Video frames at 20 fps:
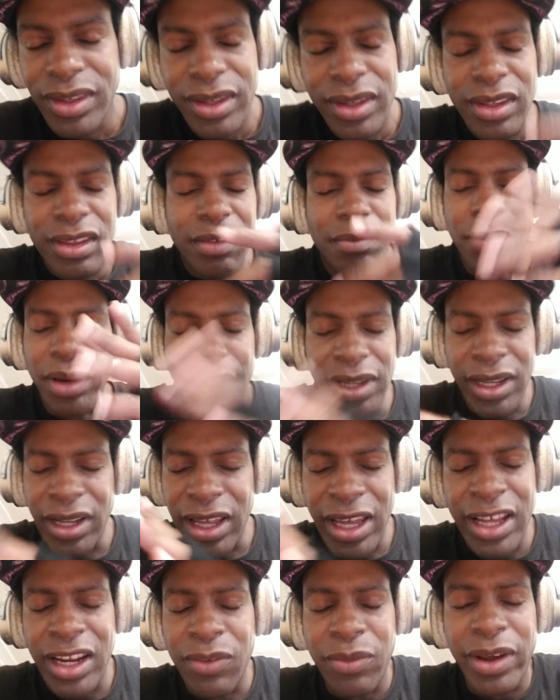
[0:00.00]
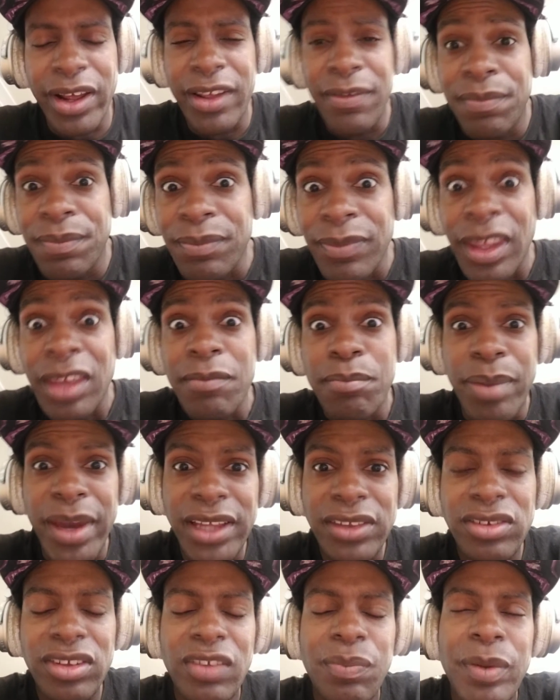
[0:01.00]
But anyway,
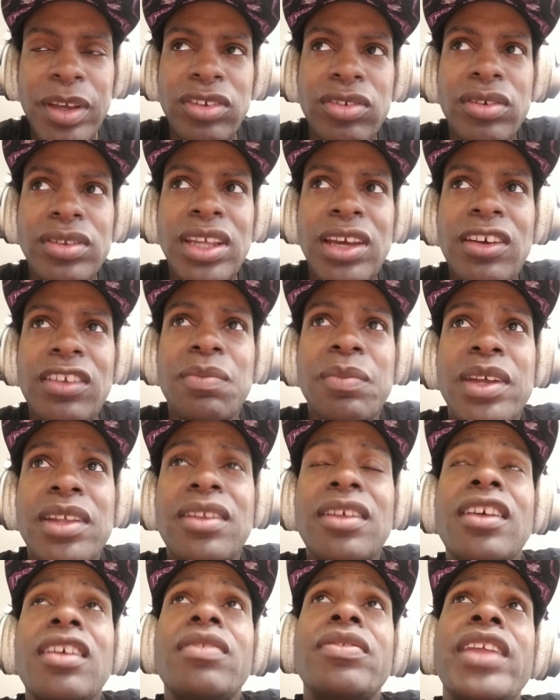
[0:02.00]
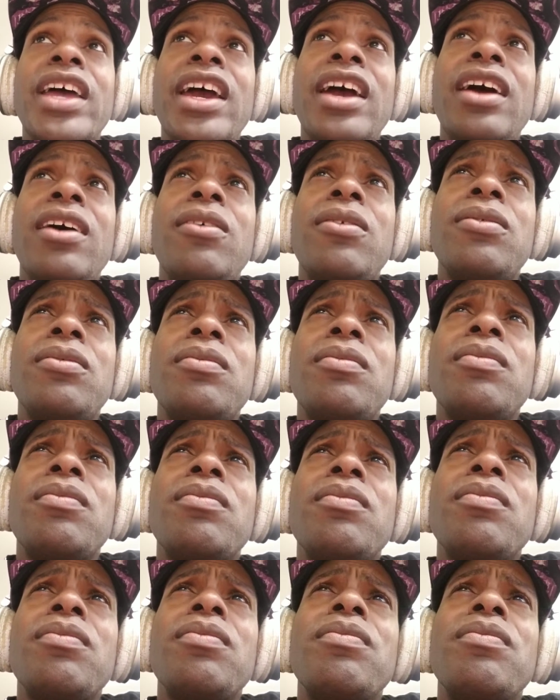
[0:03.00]
back to the special announcement. Now,
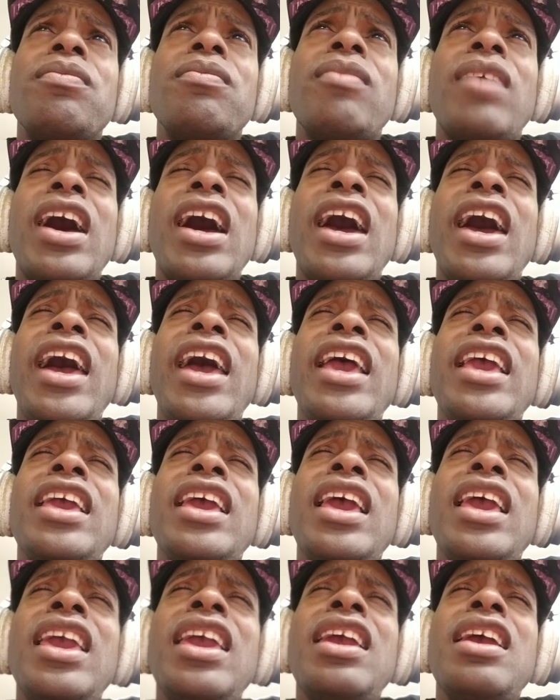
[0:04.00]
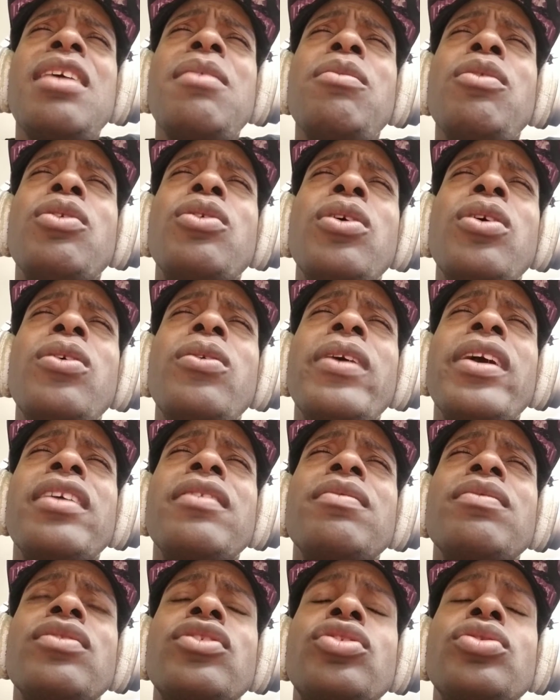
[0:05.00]
I am
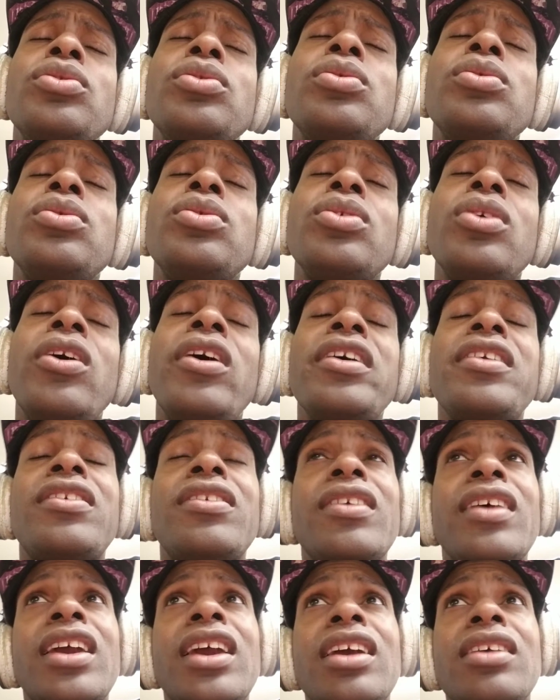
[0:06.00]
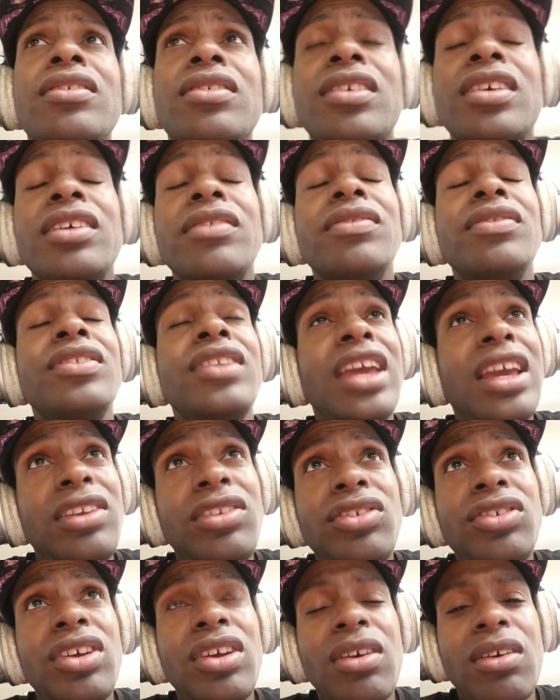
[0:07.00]
going to Lost Lands
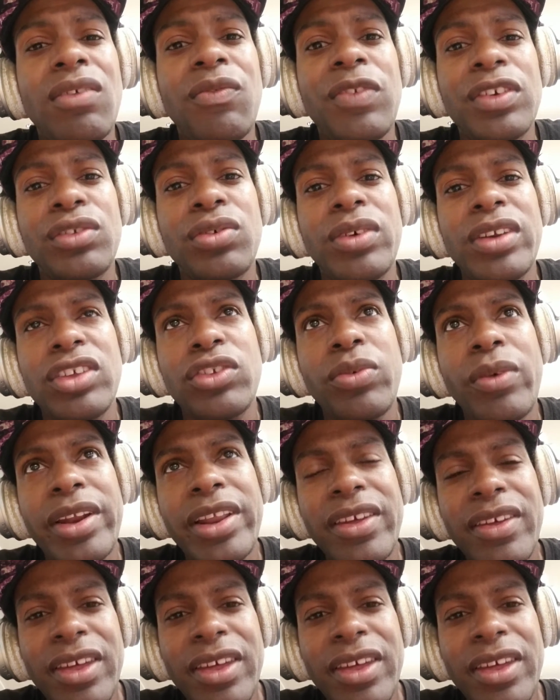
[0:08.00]
next year for 2020.